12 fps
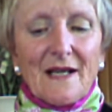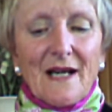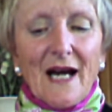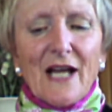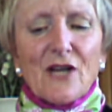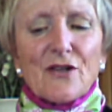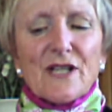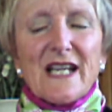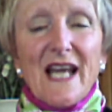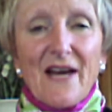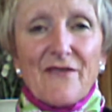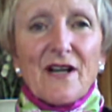I could
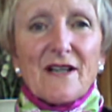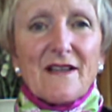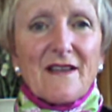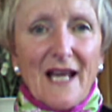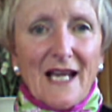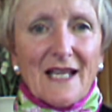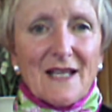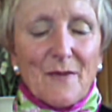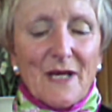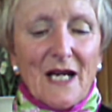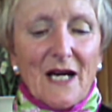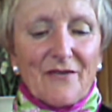never thank them
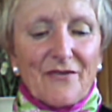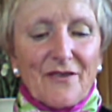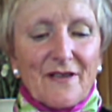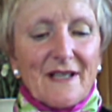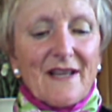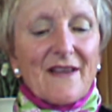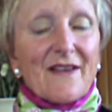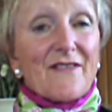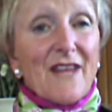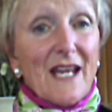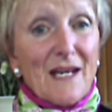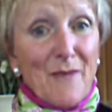enough.
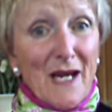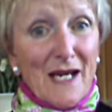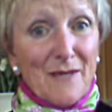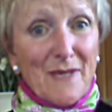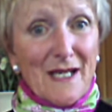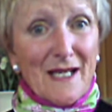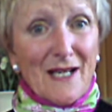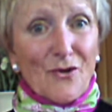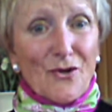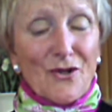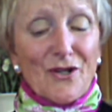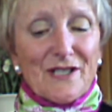They made me
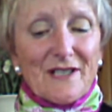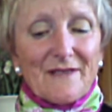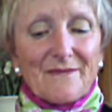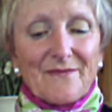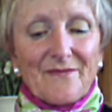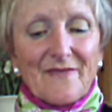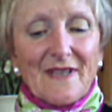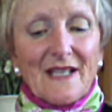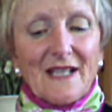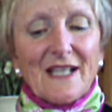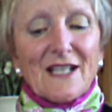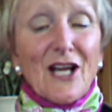look good.
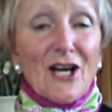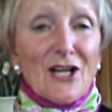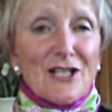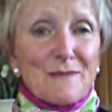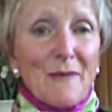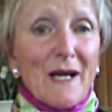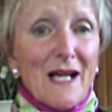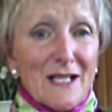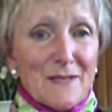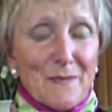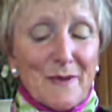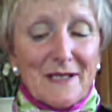And last, my
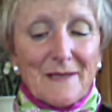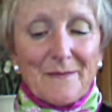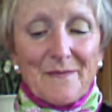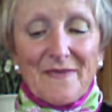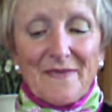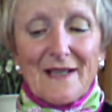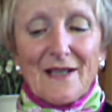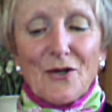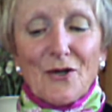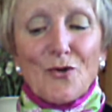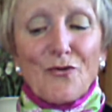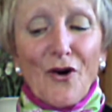husband,
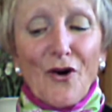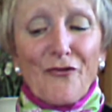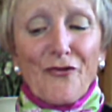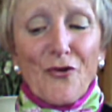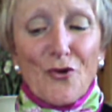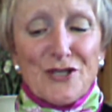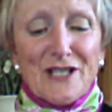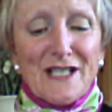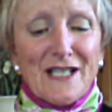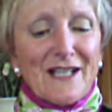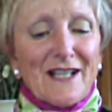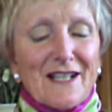who for 40
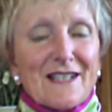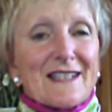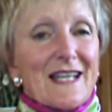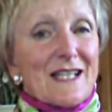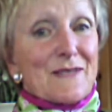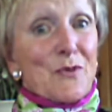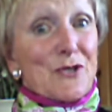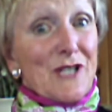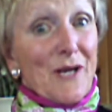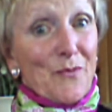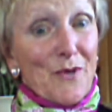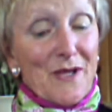years has put
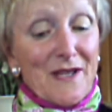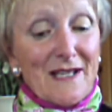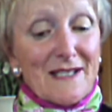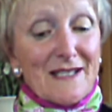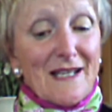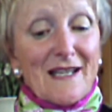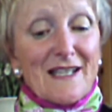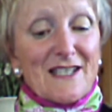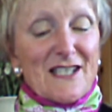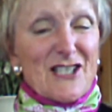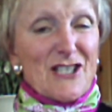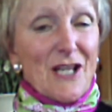up with this
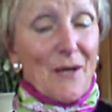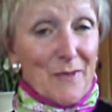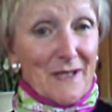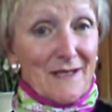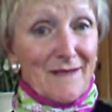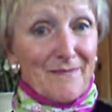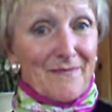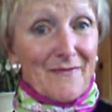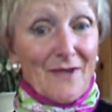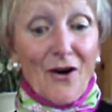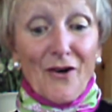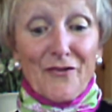stubborn,
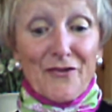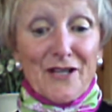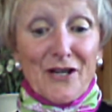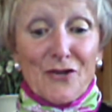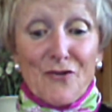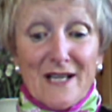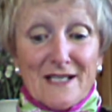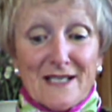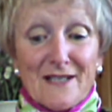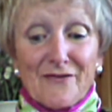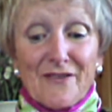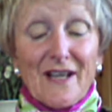often
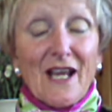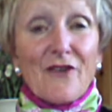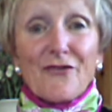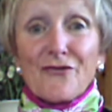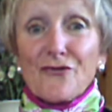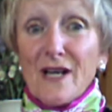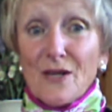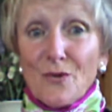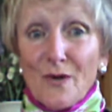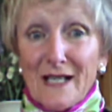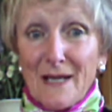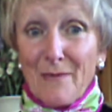aggressive,
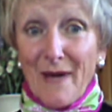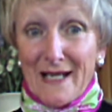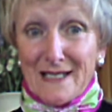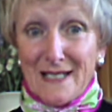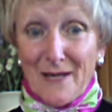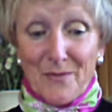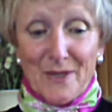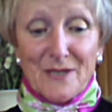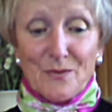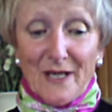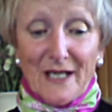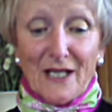frequently bad-tempered
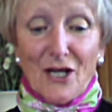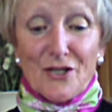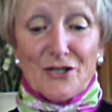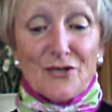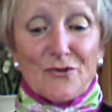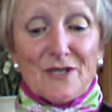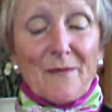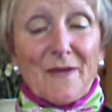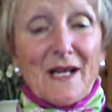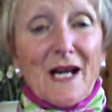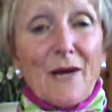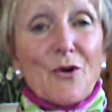when I can't do
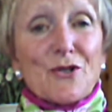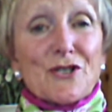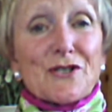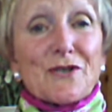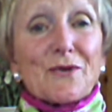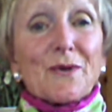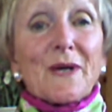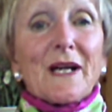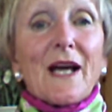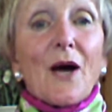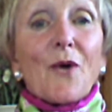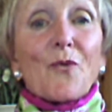something I want to do,
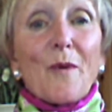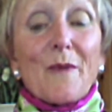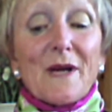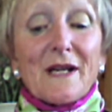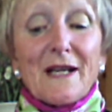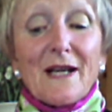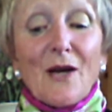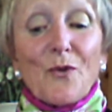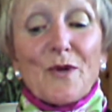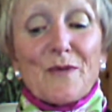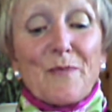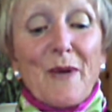woman
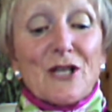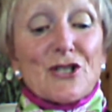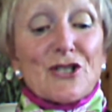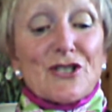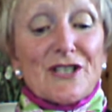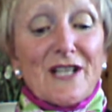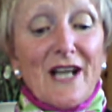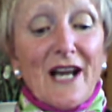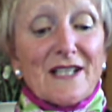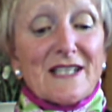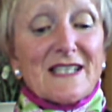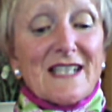with patience and
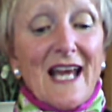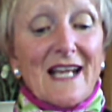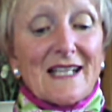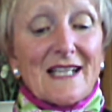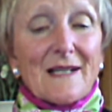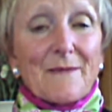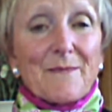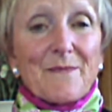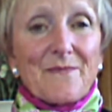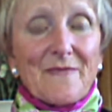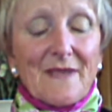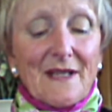understanding.
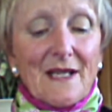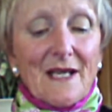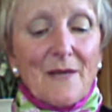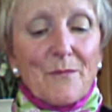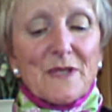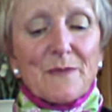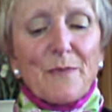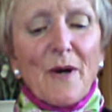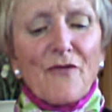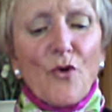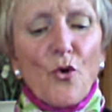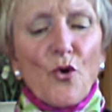But
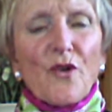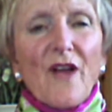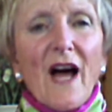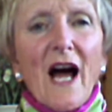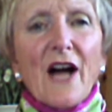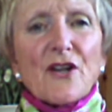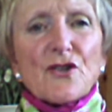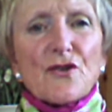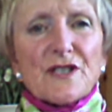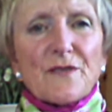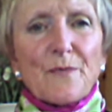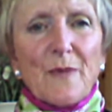above all, the
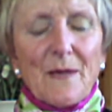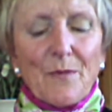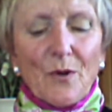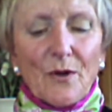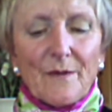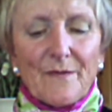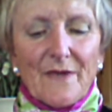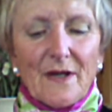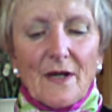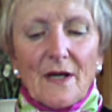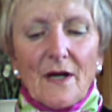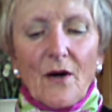hundreds of people
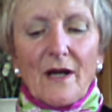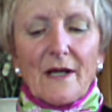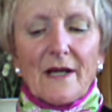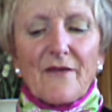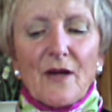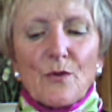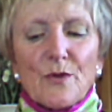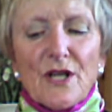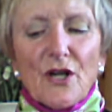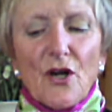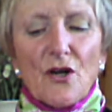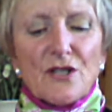living
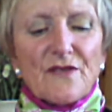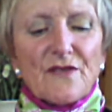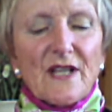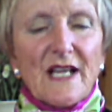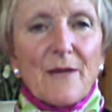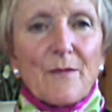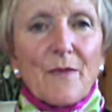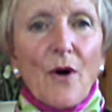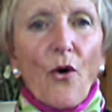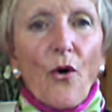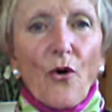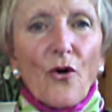loss of a limb
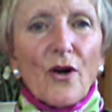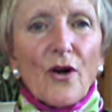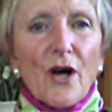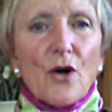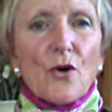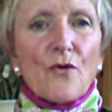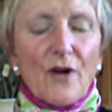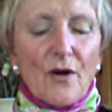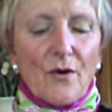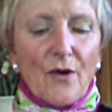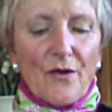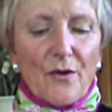all
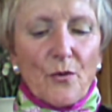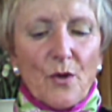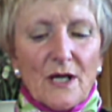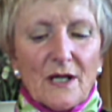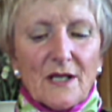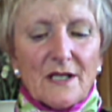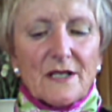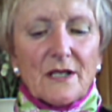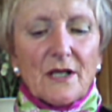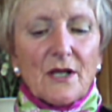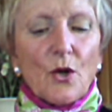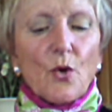over the world
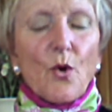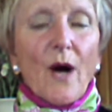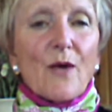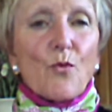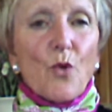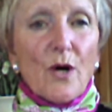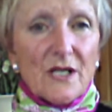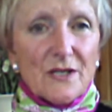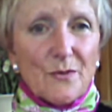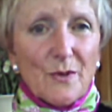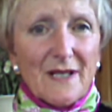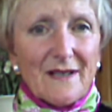who I
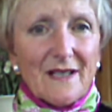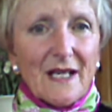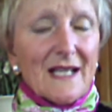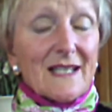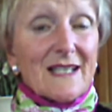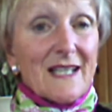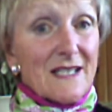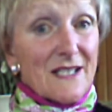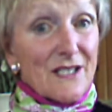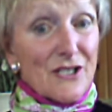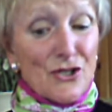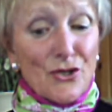worked with,
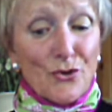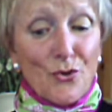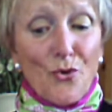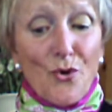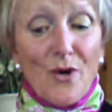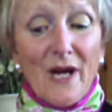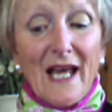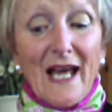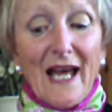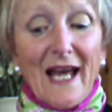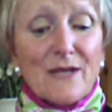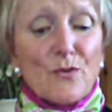listened to,
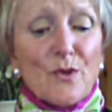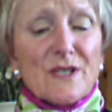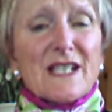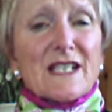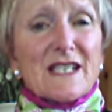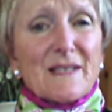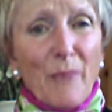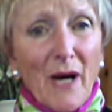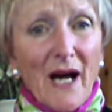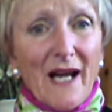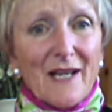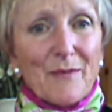and was
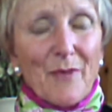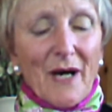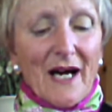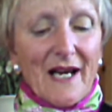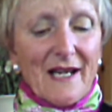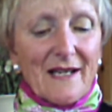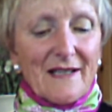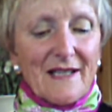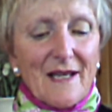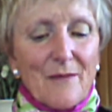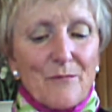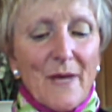inspired by.
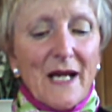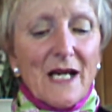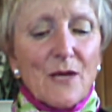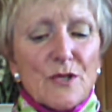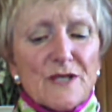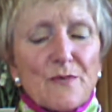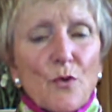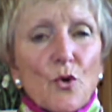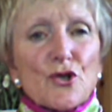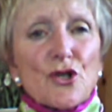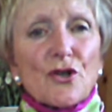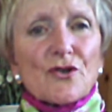Many were small
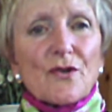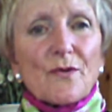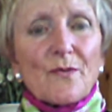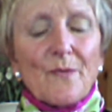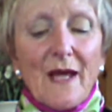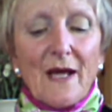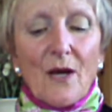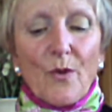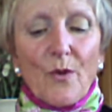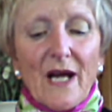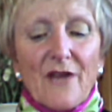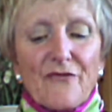children
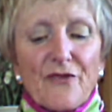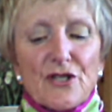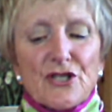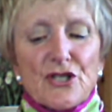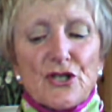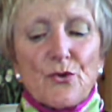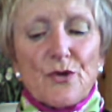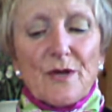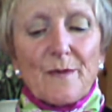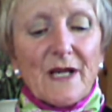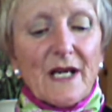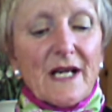when I first knew
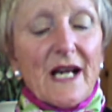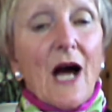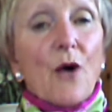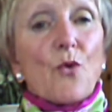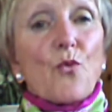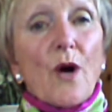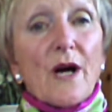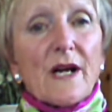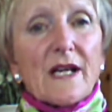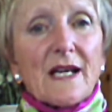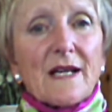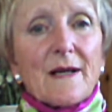them and are now
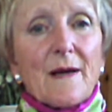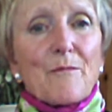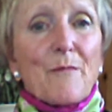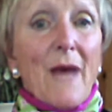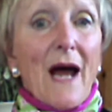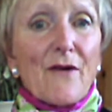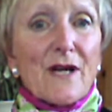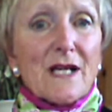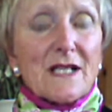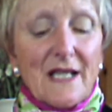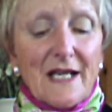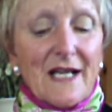working,
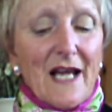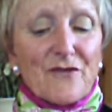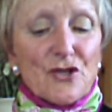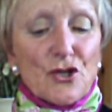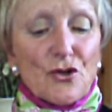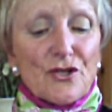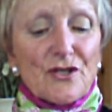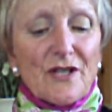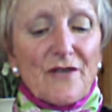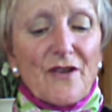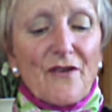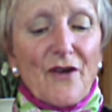married, and have children
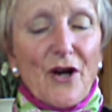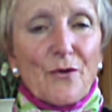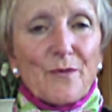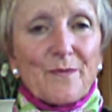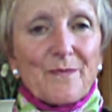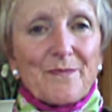of their own.